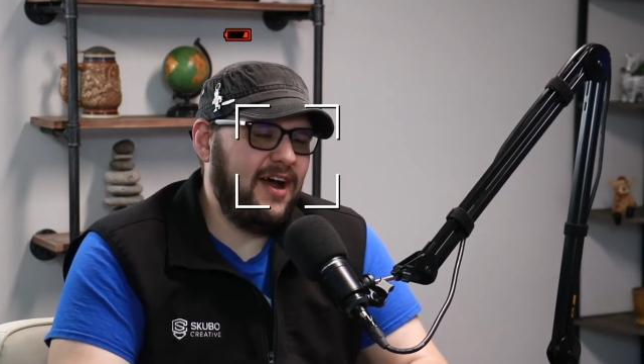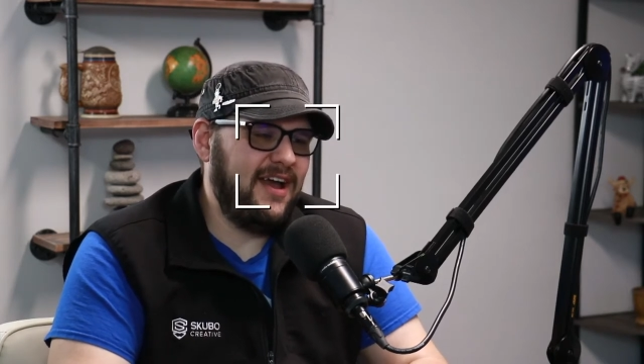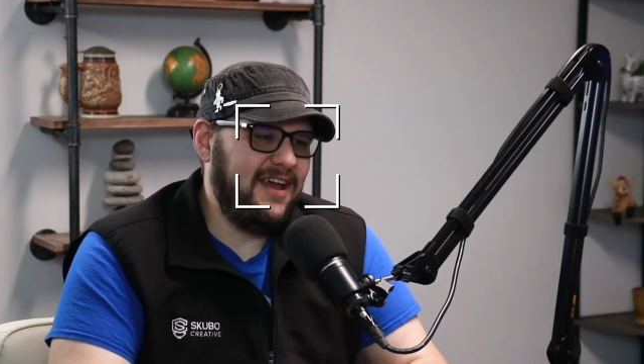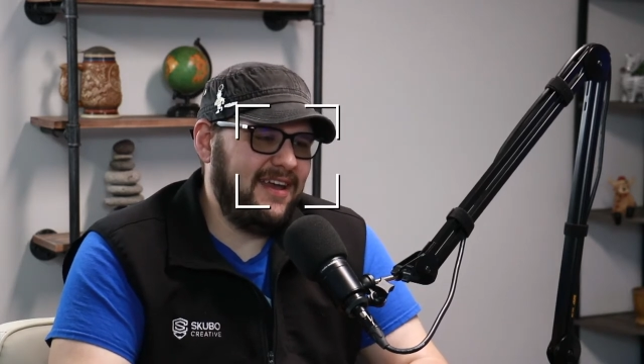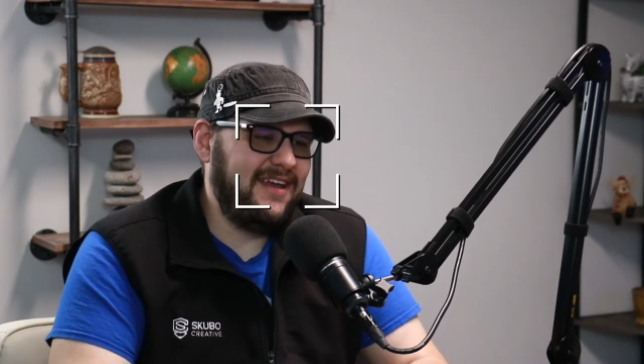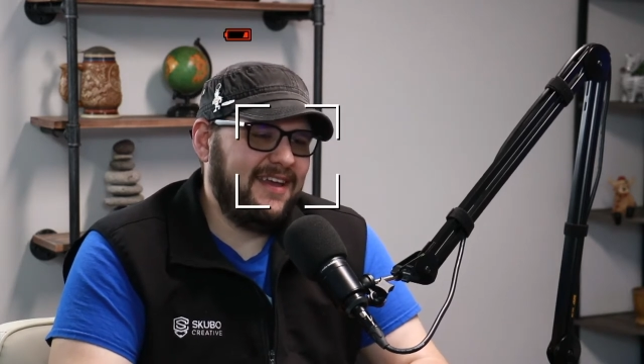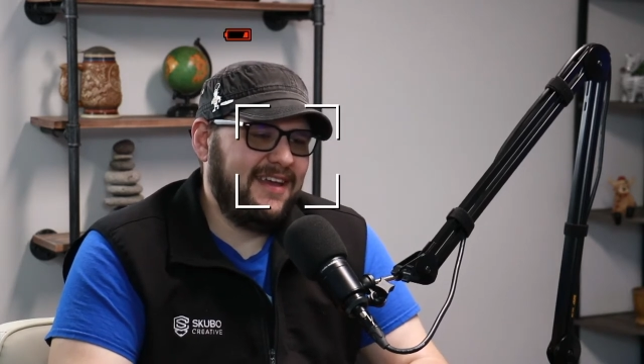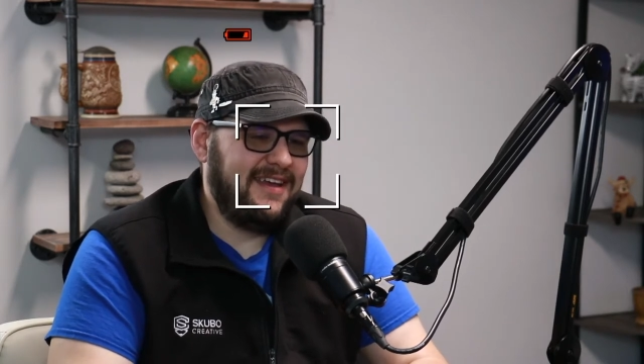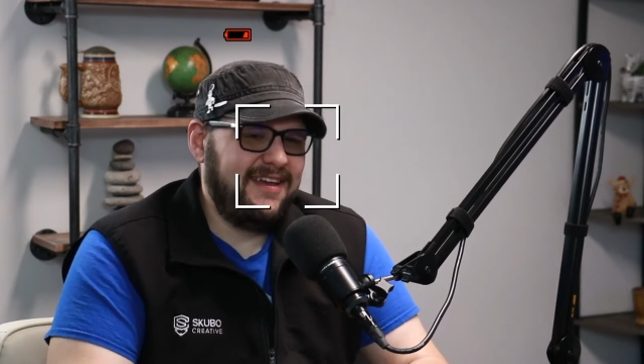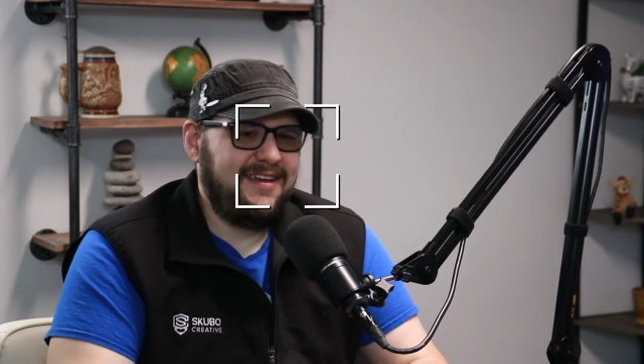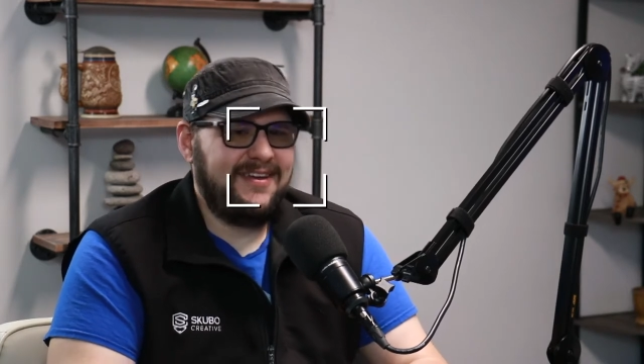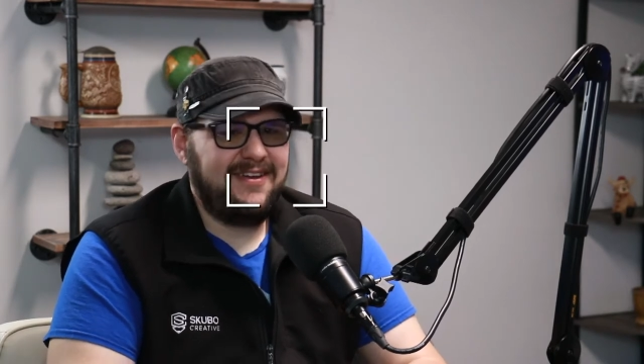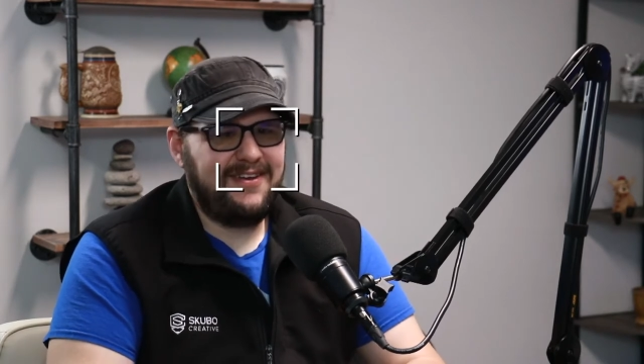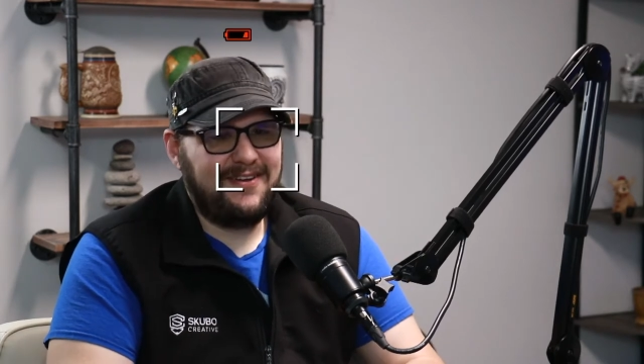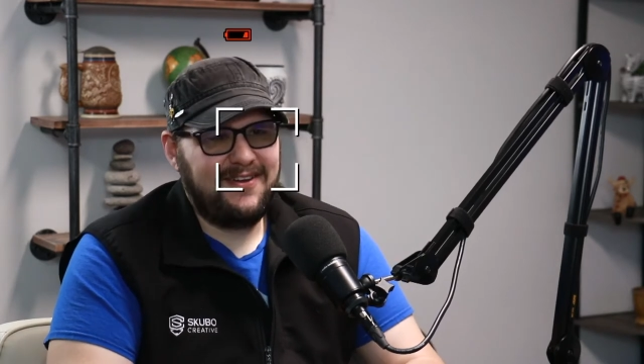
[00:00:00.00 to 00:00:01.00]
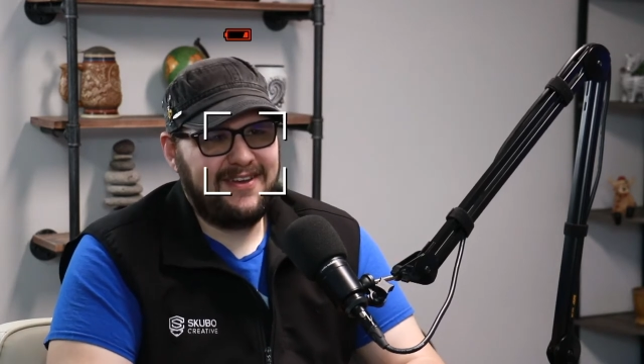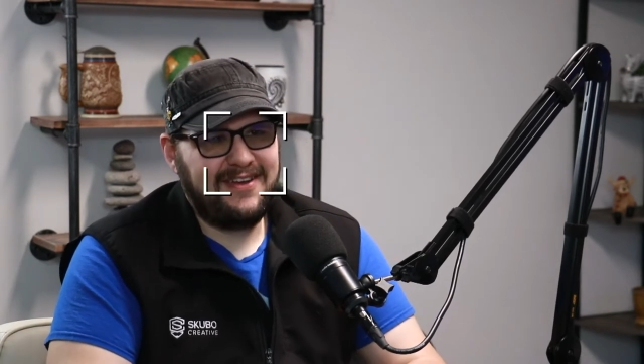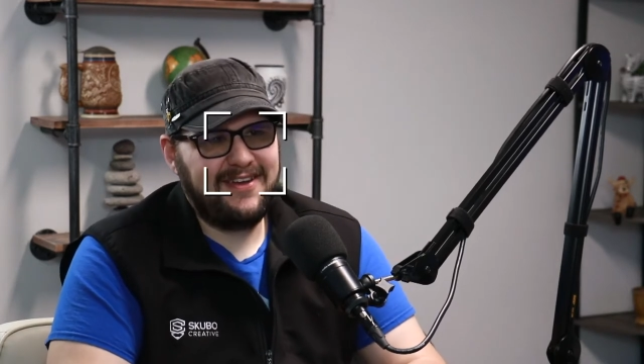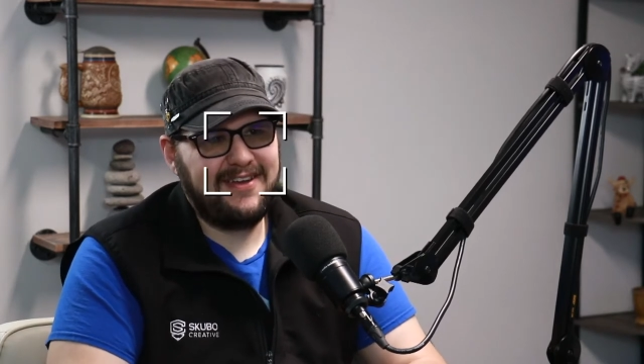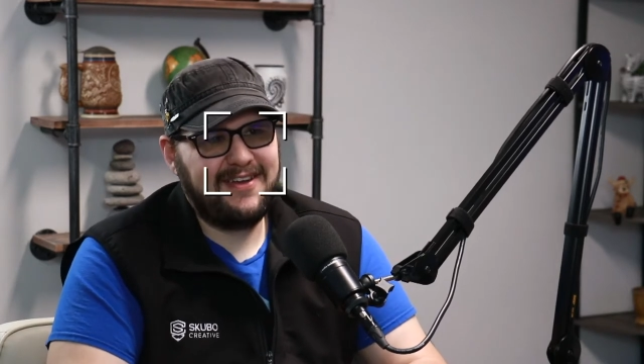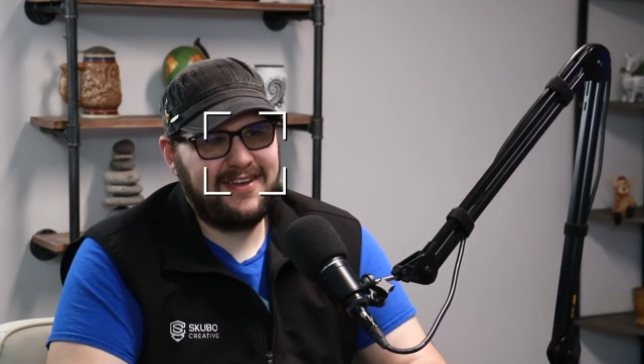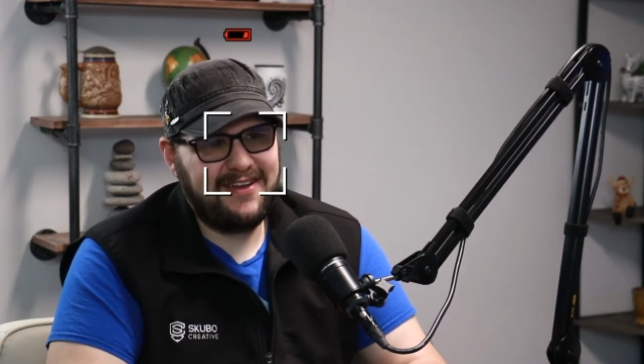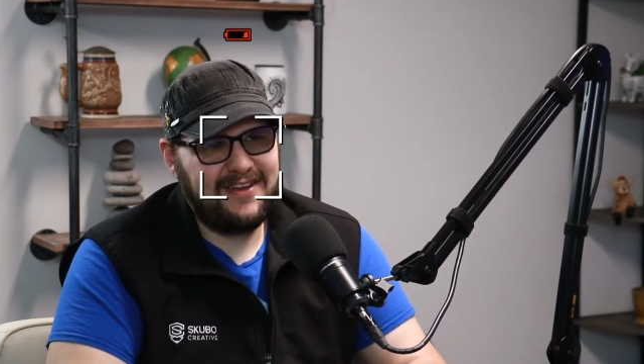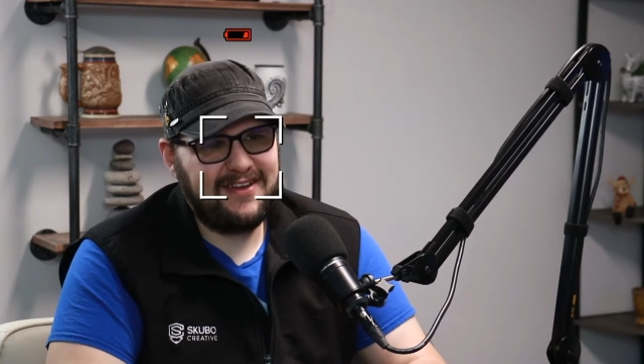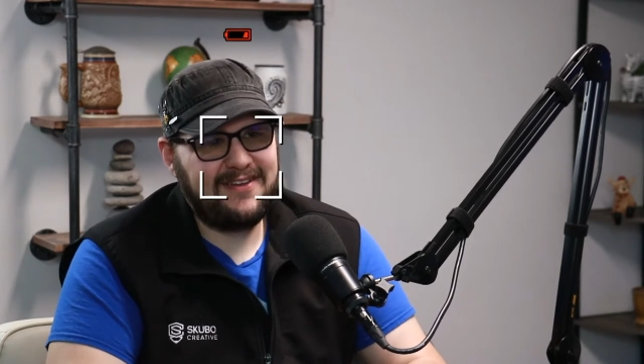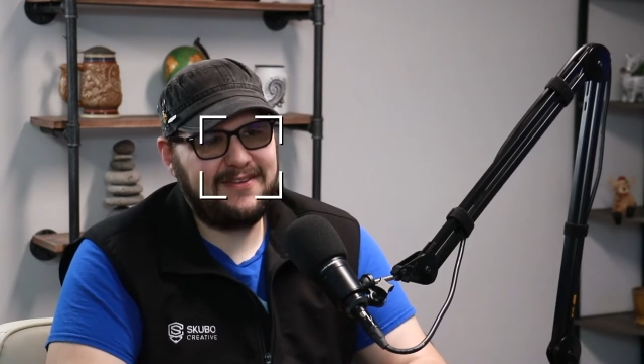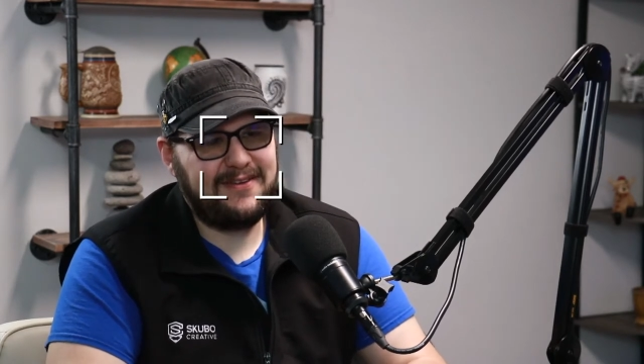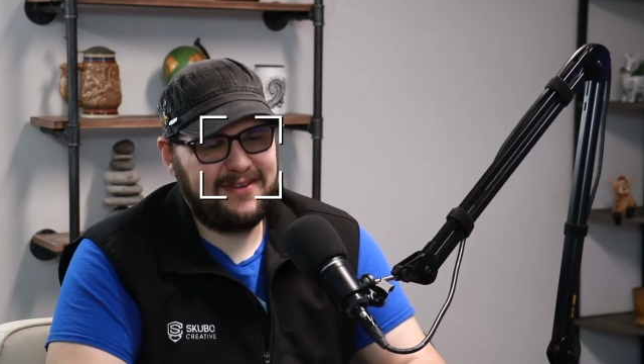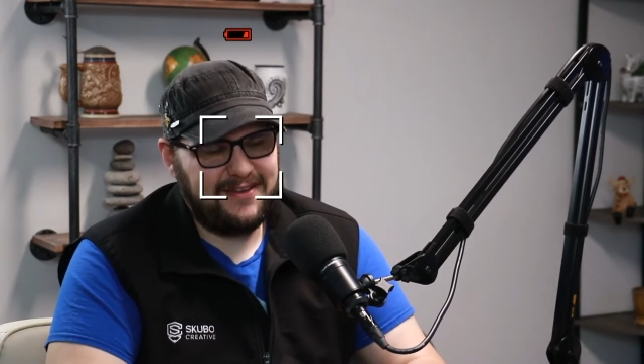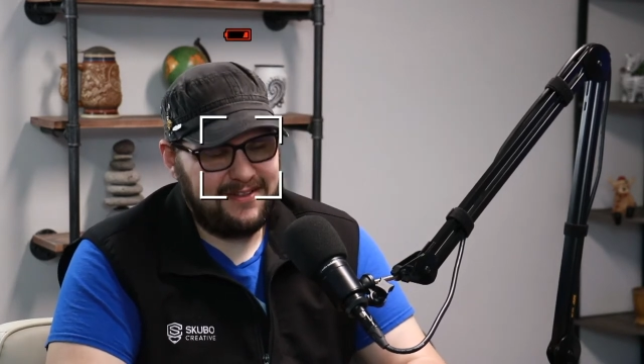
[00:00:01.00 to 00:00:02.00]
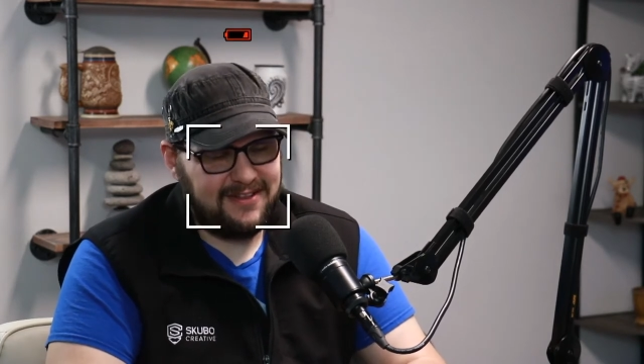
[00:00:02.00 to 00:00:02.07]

were less than a year in. Yeah.